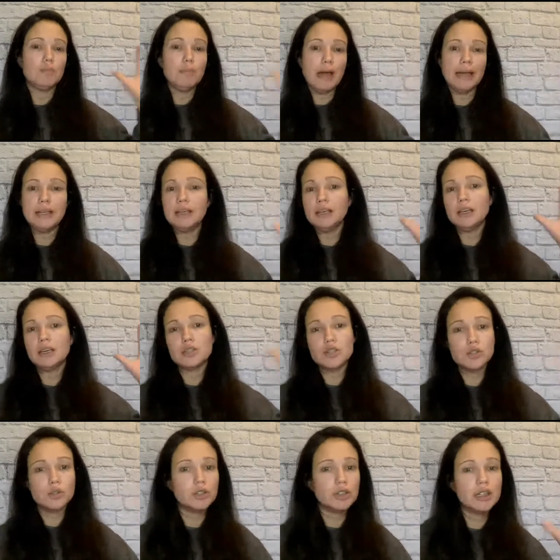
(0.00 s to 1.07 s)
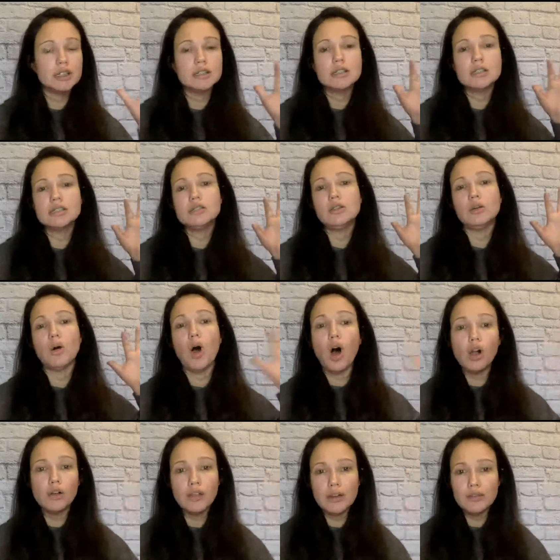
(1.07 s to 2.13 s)
banking, insurance,
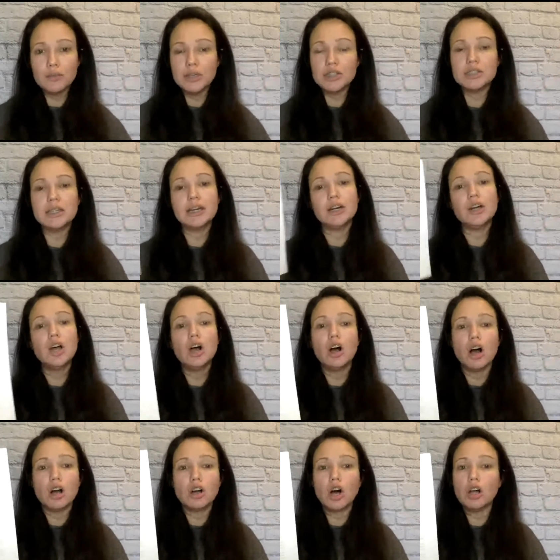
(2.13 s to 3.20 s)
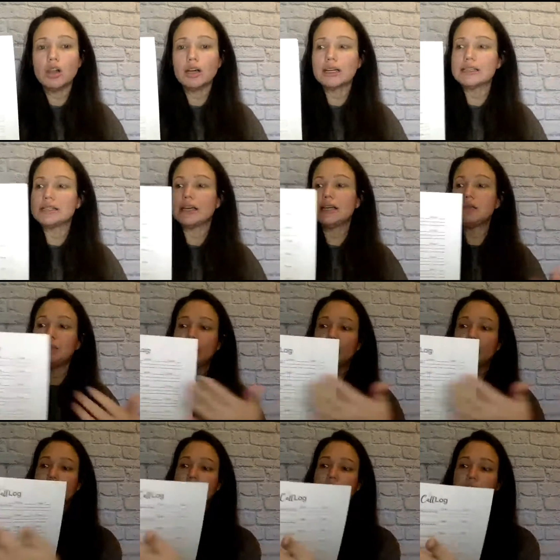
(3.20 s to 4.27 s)
all of that information there, a call log is nice
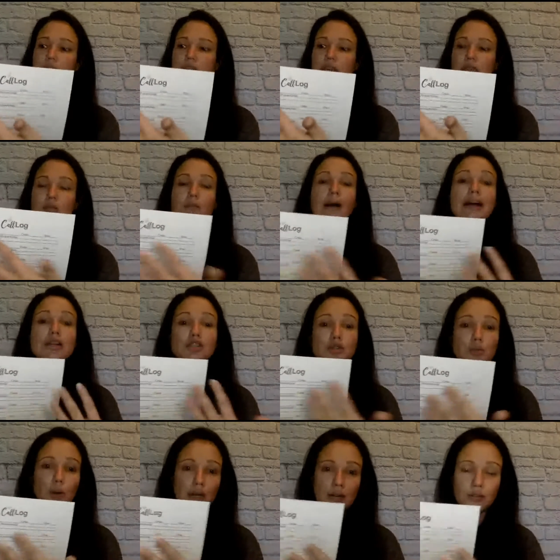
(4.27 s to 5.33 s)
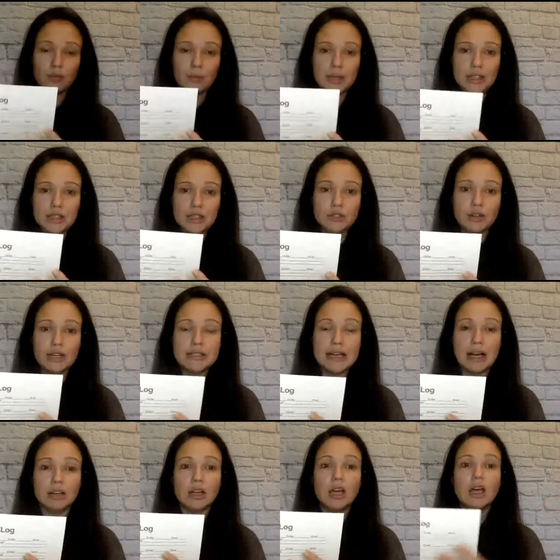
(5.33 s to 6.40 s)
because it reminds you what information to write
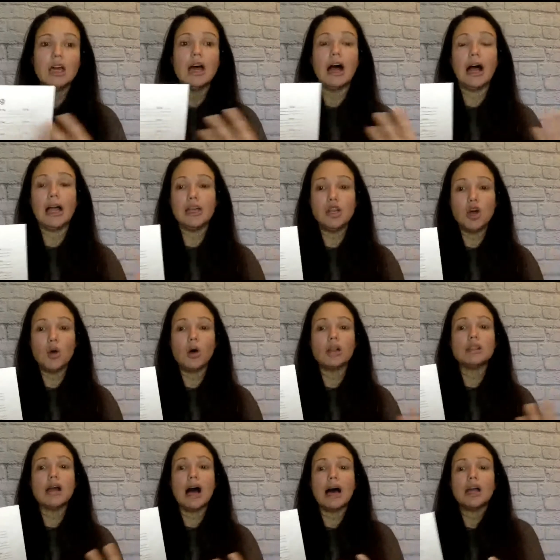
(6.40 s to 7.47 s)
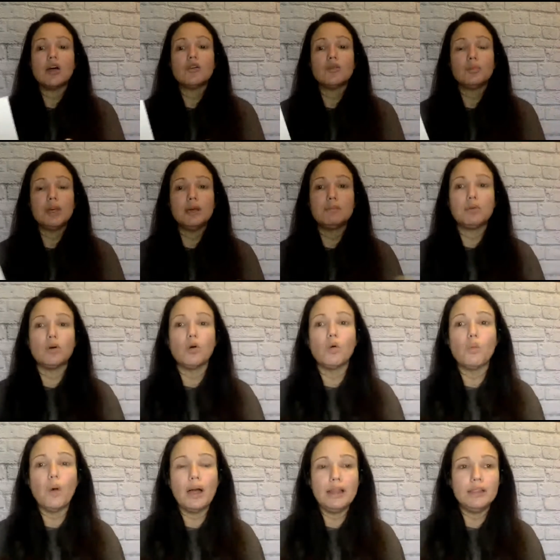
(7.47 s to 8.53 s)
down. I know a lot of
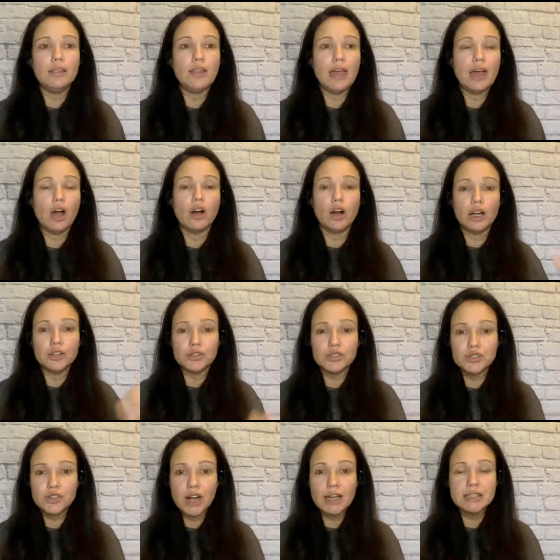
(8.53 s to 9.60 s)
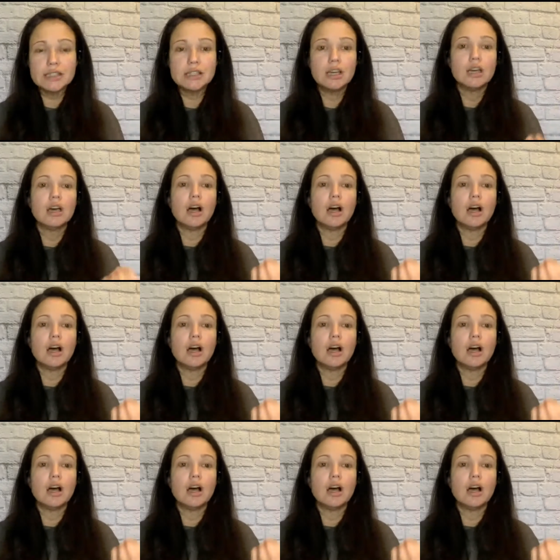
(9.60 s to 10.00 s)
people, when they are under stress,